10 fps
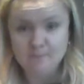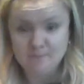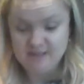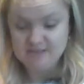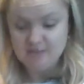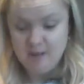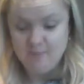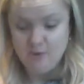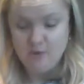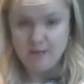a
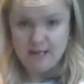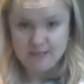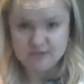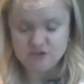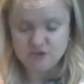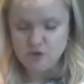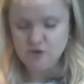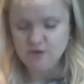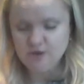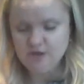bowl like so,
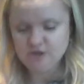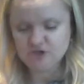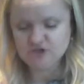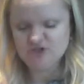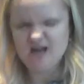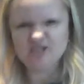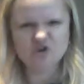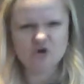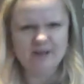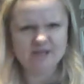just so that I
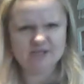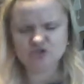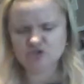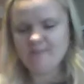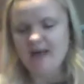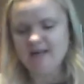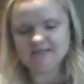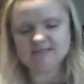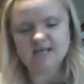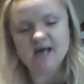don't make such a
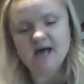mess.